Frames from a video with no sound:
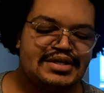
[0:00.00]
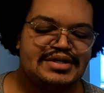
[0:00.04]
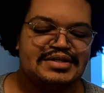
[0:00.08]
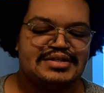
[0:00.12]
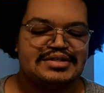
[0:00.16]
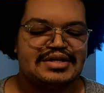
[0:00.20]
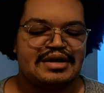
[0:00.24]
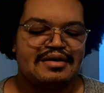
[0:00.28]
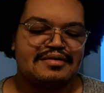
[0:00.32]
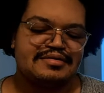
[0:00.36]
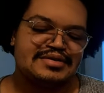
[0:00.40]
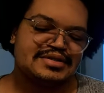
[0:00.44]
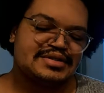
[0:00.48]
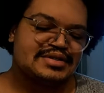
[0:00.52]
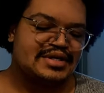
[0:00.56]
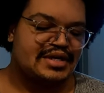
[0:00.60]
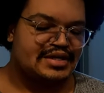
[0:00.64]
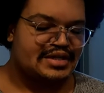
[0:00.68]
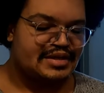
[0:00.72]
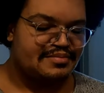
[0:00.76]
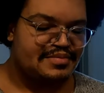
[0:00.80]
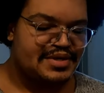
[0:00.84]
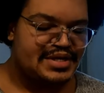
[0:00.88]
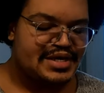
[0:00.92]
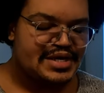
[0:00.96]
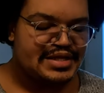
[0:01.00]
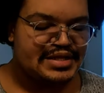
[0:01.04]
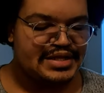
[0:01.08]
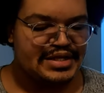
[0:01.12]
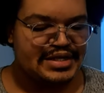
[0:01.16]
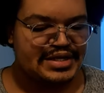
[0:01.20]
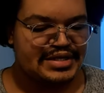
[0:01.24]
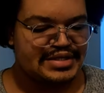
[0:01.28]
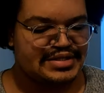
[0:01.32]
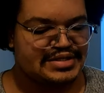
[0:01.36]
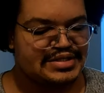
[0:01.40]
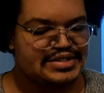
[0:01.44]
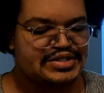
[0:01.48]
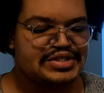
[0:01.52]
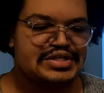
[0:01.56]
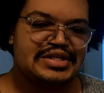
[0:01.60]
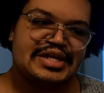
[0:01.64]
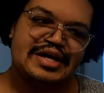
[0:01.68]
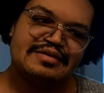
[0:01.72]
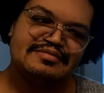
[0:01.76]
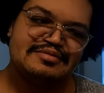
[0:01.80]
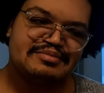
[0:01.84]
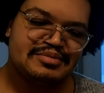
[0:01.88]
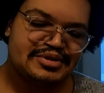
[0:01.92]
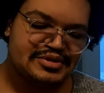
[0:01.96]
So I was just like, let me get this. She
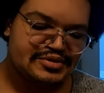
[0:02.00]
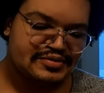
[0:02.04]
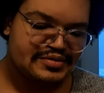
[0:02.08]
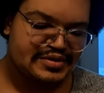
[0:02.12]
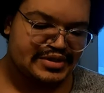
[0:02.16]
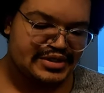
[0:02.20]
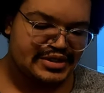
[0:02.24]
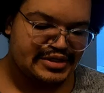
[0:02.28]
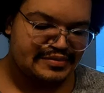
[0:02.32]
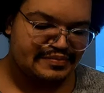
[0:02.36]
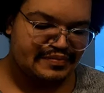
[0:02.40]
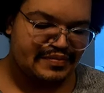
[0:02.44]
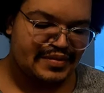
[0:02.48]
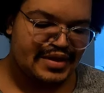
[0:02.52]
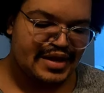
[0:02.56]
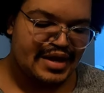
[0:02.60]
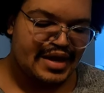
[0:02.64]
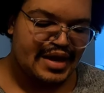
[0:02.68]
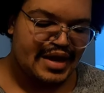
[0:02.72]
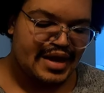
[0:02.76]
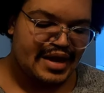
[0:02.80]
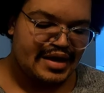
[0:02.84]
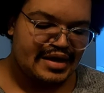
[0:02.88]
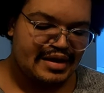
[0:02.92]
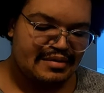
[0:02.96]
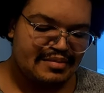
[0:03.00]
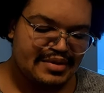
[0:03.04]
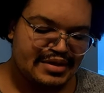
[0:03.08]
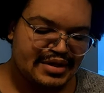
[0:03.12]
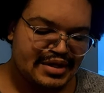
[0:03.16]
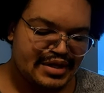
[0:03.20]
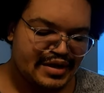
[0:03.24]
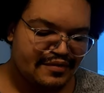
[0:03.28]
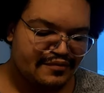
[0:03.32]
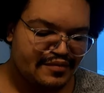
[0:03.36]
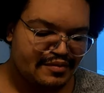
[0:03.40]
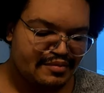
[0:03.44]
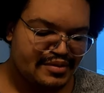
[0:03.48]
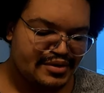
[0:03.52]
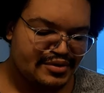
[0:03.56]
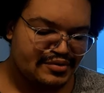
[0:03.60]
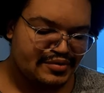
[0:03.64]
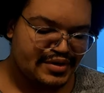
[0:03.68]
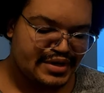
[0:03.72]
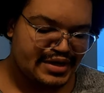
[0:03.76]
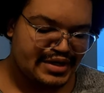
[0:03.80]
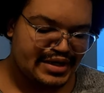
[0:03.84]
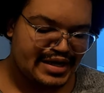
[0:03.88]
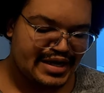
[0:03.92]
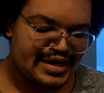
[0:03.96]
loves Bluey. And I've been looking for
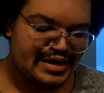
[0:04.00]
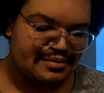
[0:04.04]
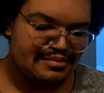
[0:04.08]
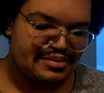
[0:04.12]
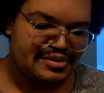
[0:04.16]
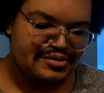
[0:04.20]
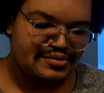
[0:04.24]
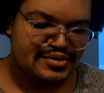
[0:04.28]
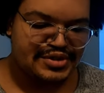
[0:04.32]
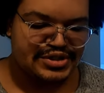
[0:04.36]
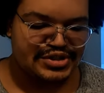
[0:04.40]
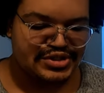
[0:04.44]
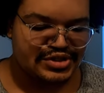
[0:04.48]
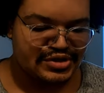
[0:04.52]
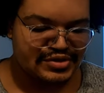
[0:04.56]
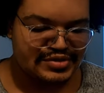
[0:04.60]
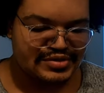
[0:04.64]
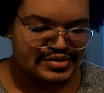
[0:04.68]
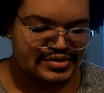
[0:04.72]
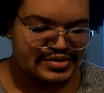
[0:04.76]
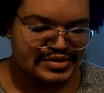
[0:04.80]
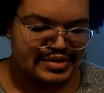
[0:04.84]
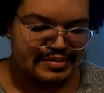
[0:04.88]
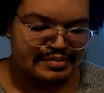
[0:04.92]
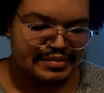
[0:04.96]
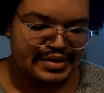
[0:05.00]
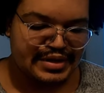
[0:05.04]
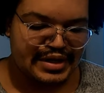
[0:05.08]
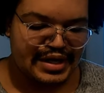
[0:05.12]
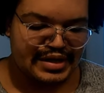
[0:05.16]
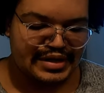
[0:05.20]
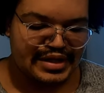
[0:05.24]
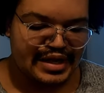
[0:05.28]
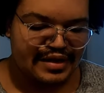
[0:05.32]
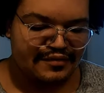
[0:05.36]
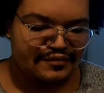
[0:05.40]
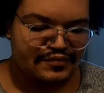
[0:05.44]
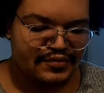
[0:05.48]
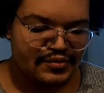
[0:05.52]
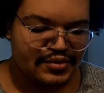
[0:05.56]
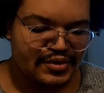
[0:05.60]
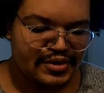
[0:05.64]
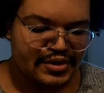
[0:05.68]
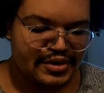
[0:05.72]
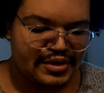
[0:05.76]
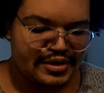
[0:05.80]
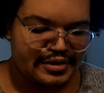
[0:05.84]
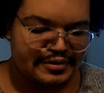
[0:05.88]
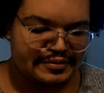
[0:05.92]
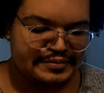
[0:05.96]
Bluey, like a Bluey shirts or something like that for
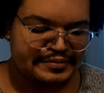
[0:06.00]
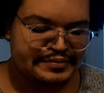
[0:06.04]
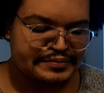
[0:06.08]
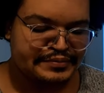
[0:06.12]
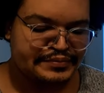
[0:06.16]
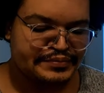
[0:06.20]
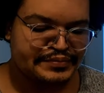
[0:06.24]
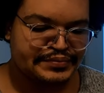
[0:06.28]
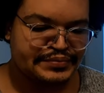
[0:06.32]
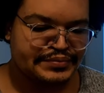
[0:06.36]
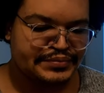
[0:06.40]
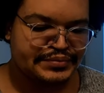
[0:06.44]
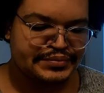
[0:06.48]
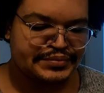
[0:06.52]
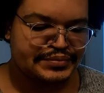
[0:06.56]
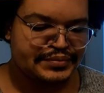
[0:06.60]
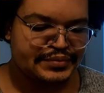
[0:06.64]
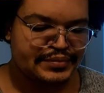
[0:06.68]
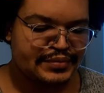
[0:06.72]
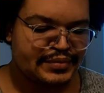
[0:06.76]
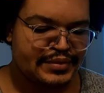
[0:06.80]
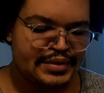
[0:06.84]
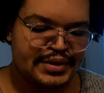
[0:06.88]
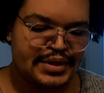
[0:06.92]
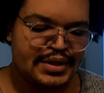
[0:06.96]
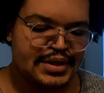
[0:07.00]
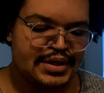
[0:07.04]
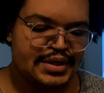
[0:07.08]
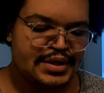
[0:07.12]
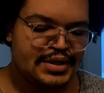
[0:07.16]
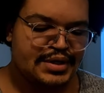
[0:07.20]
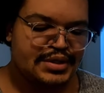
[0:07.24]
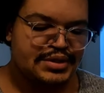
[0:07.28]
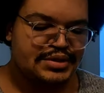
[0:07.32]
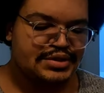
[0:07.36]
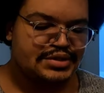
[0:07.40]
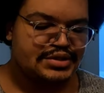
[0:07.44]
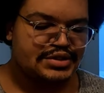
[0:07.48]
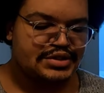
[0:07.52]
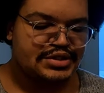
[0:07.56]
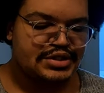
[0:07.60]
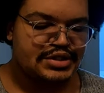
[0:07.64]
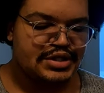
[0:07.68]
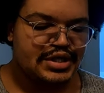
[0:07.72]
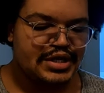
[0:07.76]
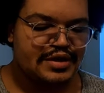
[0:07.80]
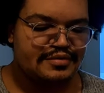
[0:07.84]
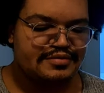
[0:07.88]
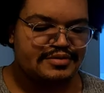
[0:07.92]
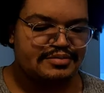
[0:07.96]
her. She
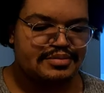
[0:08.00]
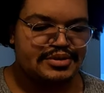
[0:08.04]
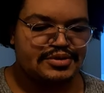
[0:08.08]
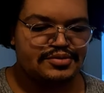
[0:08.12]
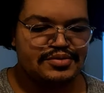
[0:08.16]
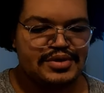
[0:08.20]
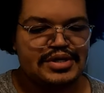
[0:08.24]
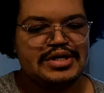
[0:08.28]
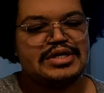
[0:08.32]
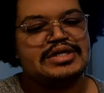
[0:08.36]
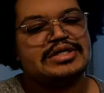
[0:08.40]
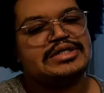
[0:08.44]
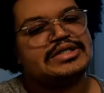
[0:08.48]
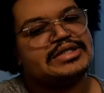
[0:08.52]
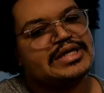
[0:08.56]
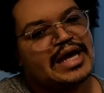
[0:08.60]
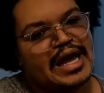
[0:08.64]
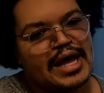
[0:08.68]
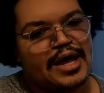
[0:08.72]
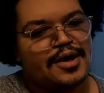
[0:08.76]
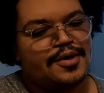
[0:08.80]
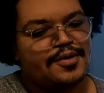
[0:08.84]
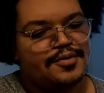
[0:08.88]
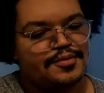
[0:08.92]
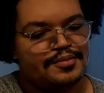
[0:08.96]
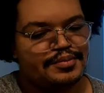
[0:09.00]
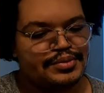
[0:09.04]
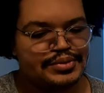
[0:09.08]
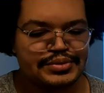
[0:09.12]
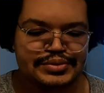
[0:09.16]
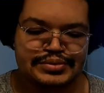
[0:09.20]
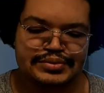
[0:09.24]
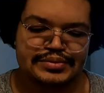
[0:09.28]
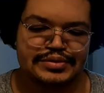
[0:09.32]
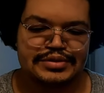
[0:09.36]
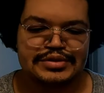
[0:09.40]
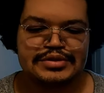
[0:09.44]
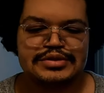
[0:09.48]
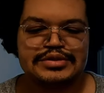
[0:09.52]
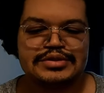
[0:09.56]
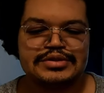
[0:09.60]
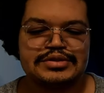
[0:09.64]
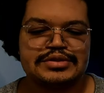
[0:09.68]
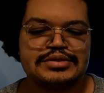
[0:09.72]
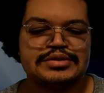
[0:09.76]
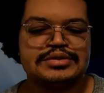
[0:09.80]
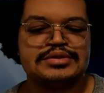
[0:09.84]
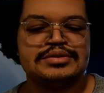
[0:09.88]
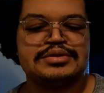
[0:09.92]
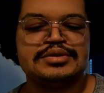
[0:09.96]
loves Bluey. Down
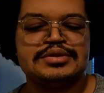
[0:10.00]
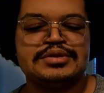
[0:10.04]
boots.